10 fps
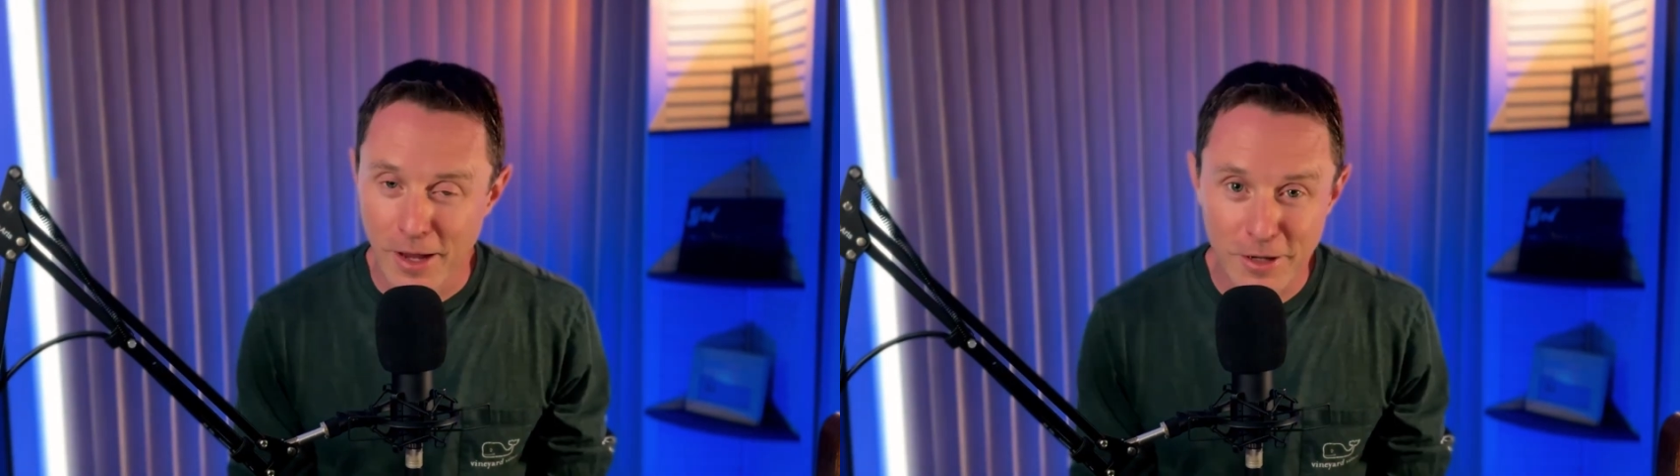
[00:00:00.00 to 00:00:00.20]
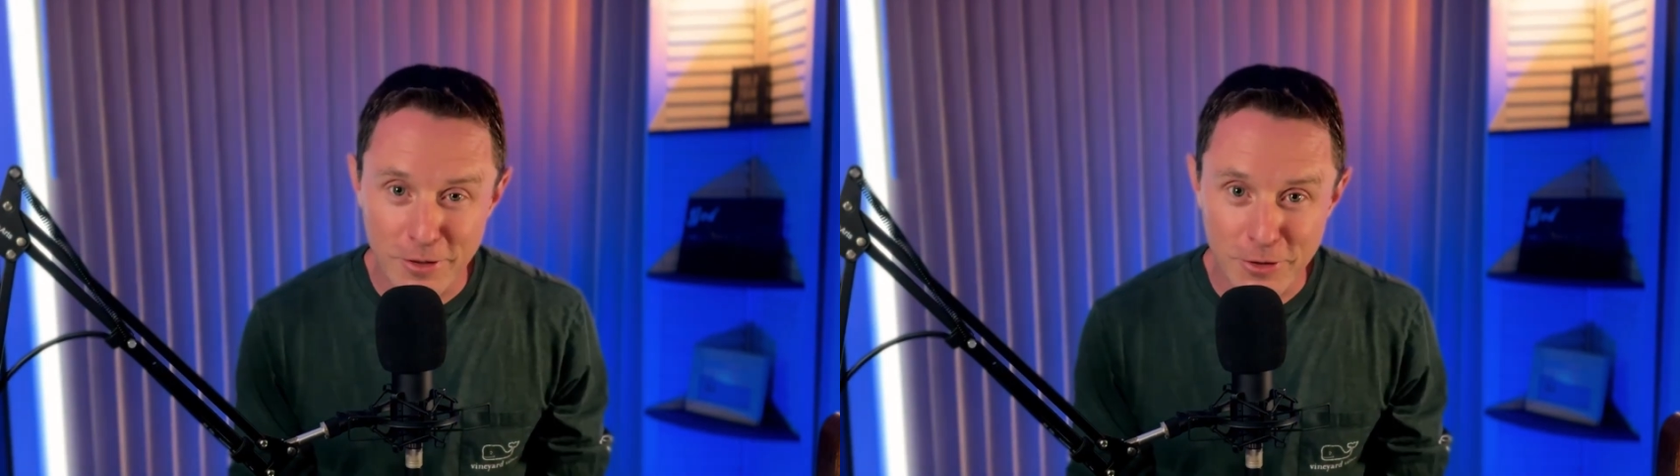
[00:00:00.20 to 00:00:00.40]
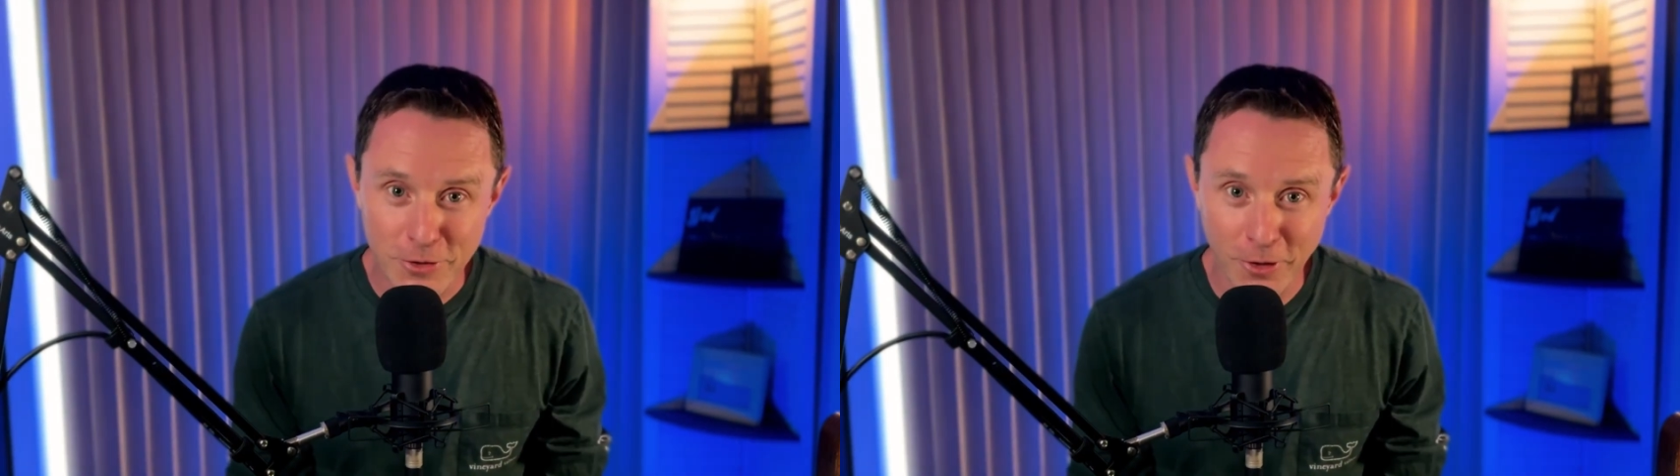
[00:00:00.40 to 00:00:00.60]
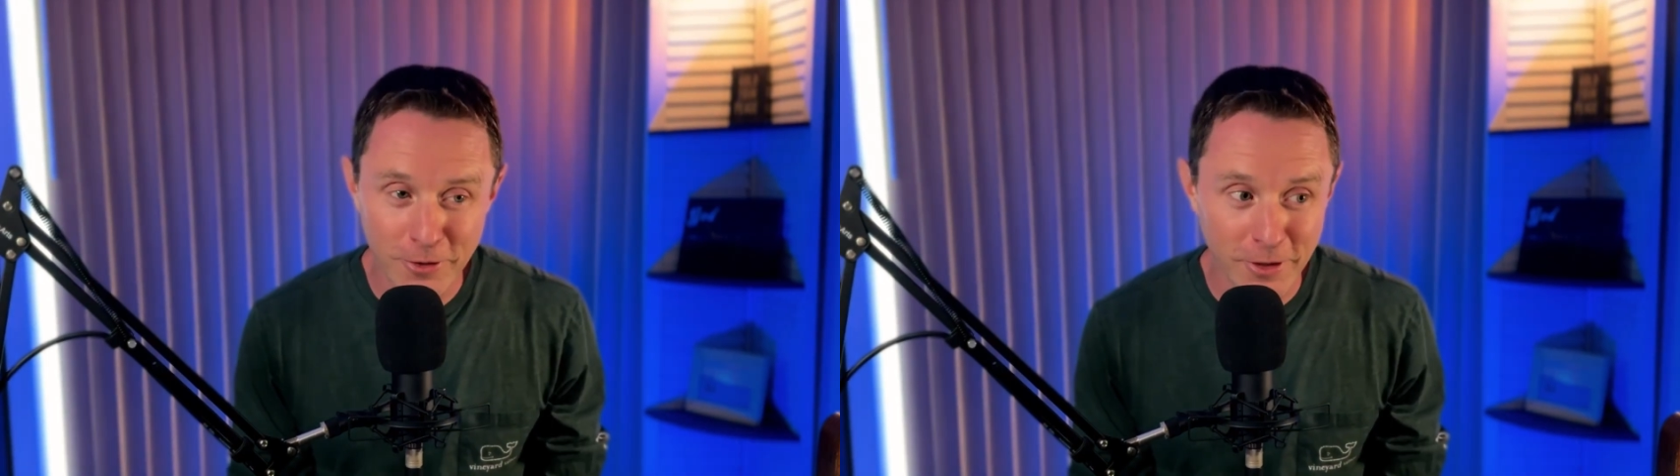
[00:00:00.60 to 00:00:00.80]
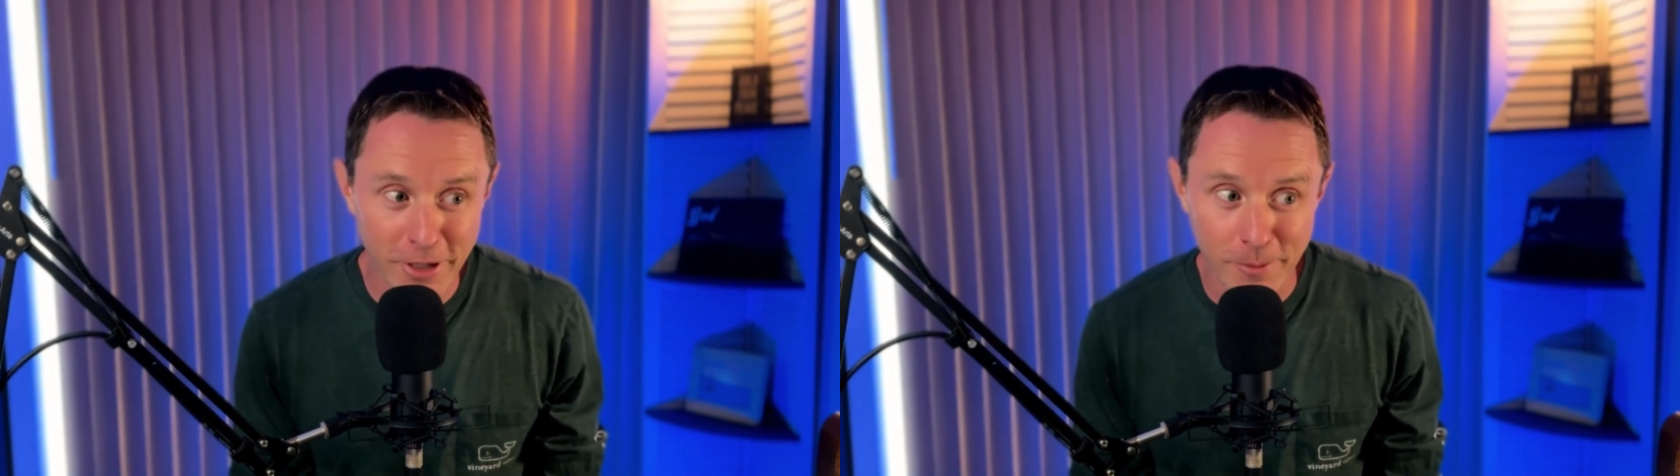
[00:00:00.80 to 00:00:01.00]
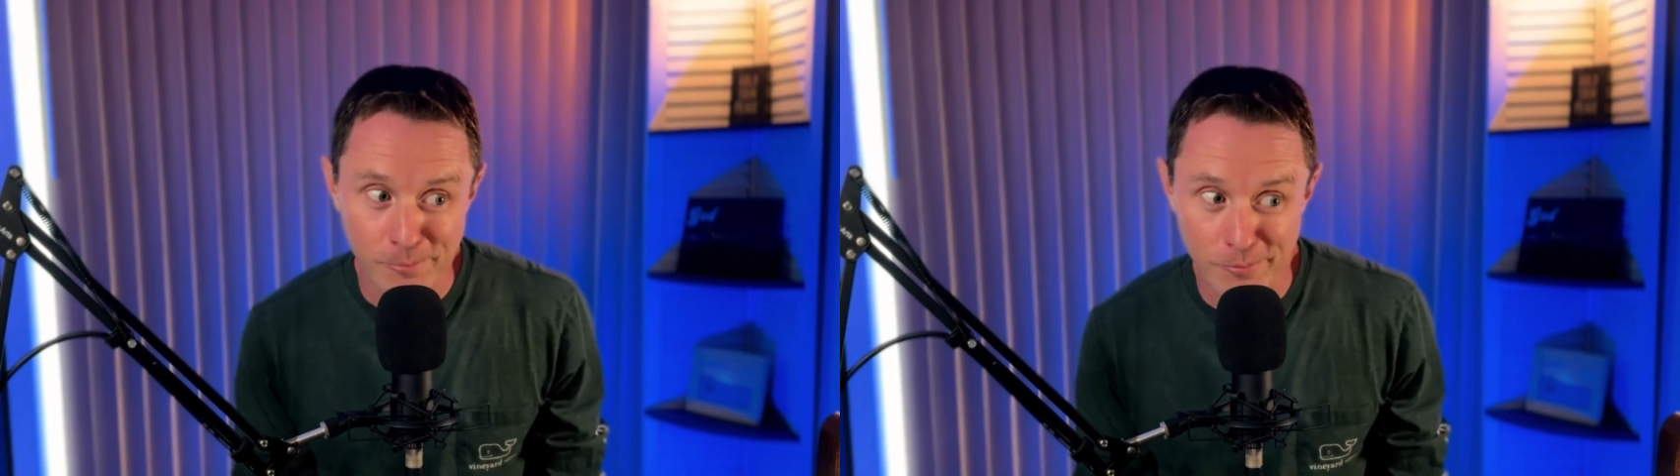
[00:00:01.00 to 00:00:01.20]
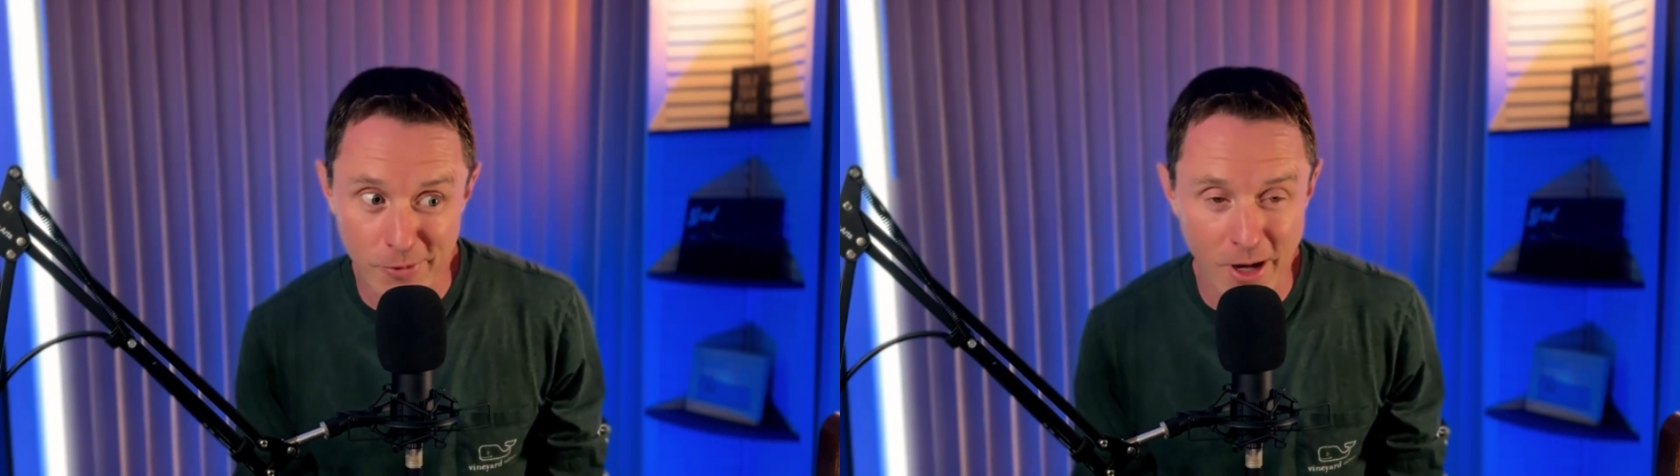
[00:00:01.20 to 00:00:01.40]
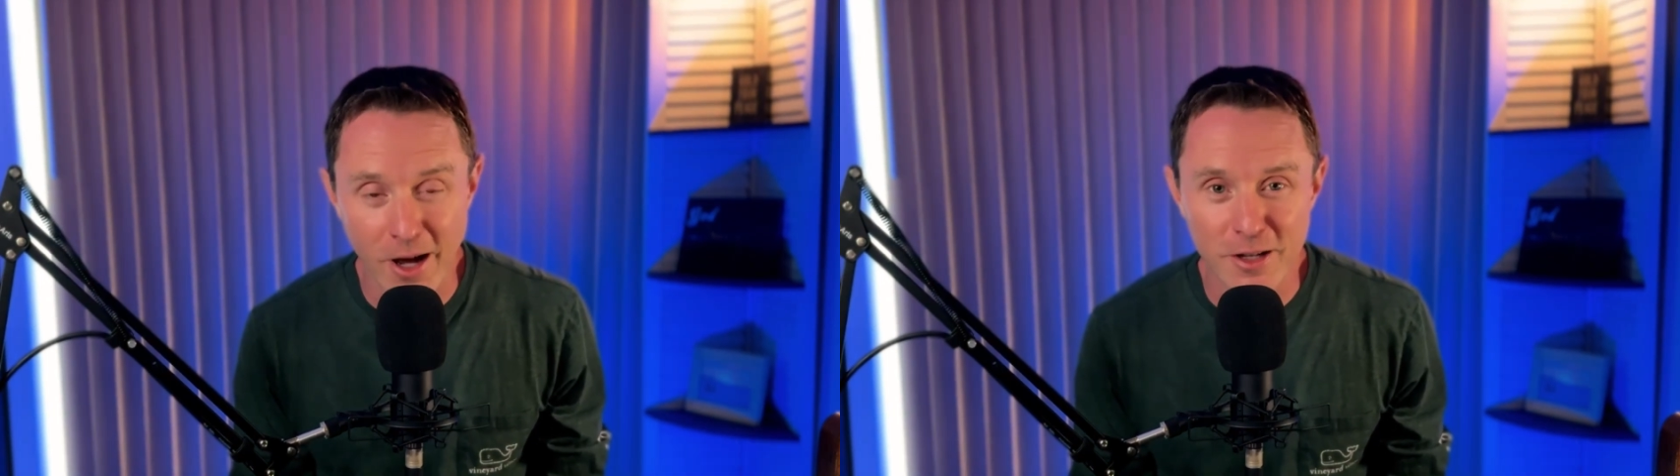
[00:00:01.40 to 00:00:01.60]
and it's certainly
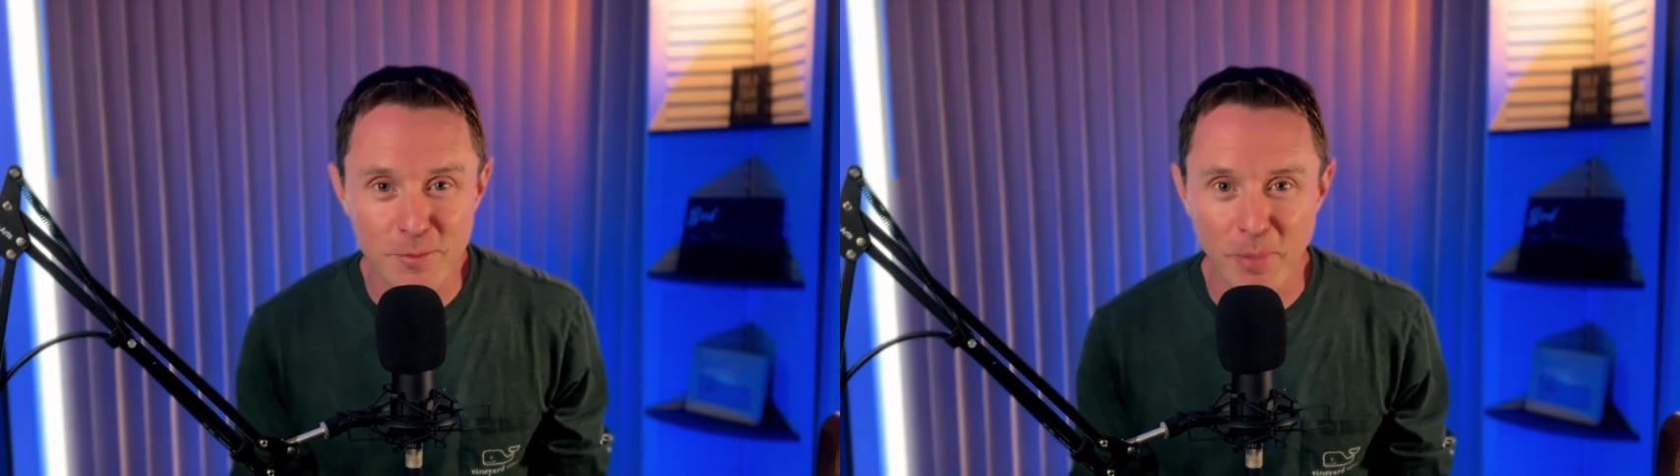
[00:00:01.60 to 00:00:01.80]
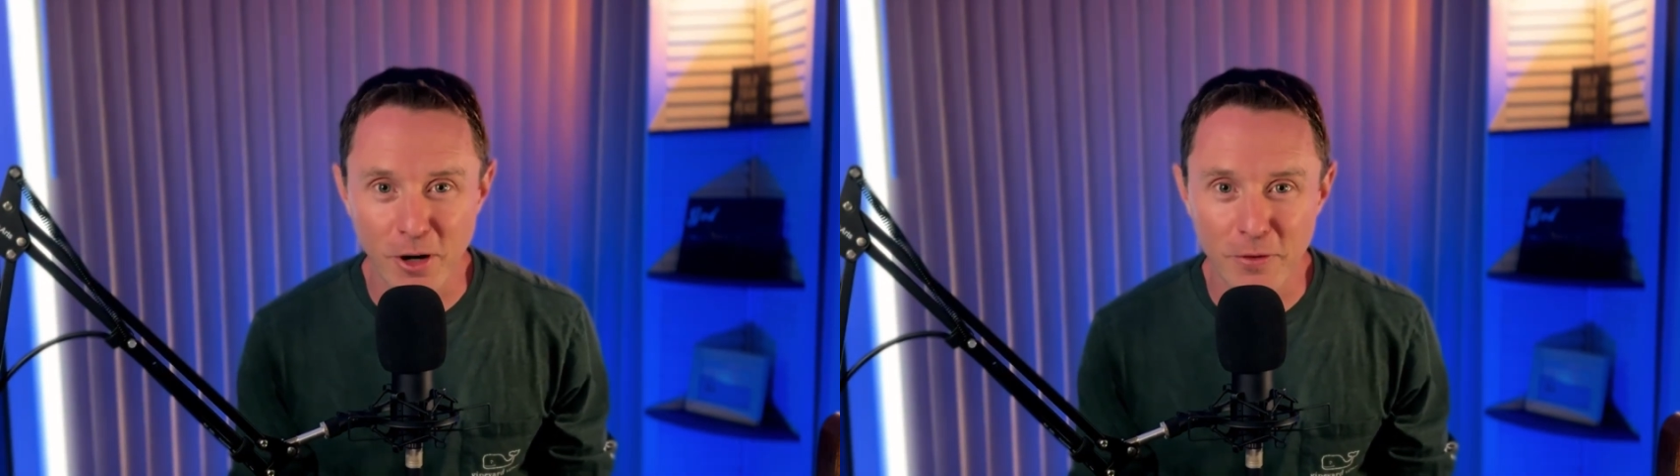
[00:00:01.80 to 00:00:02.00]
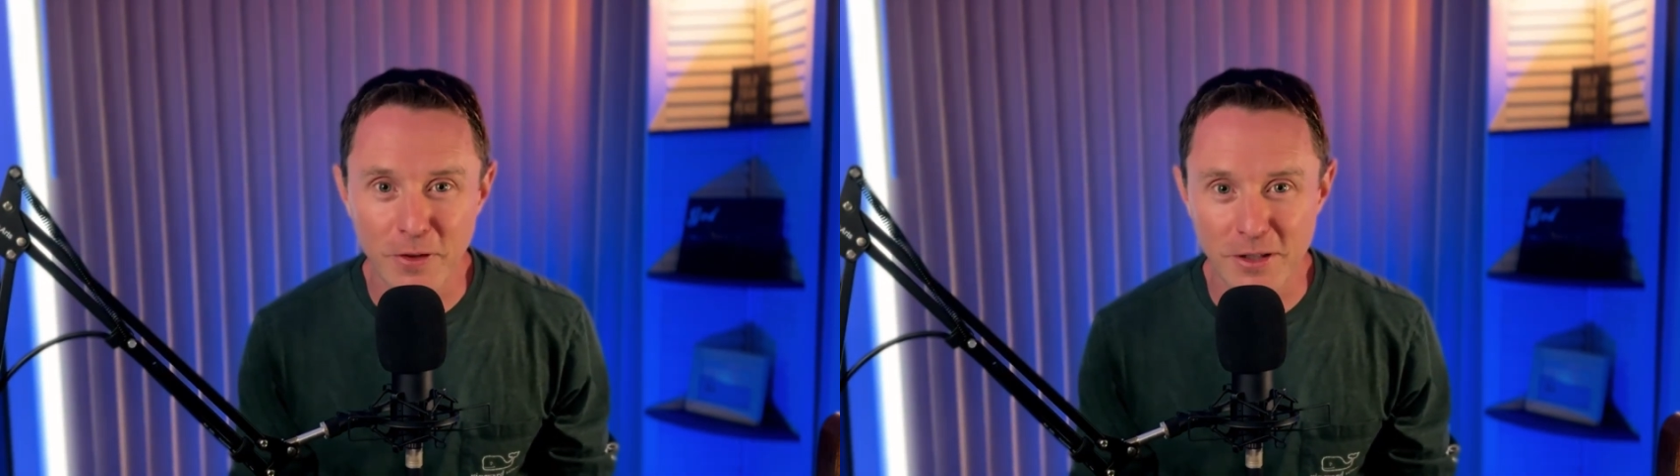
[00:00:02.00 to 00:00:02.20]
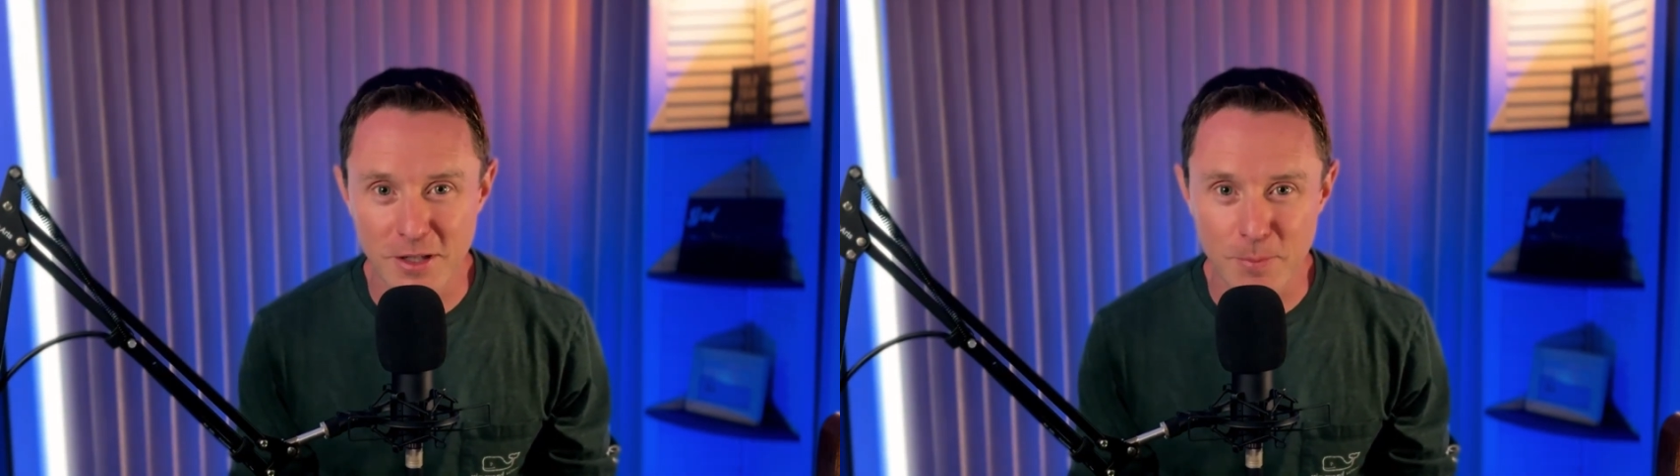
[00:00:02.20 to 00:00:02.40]
not as perfect as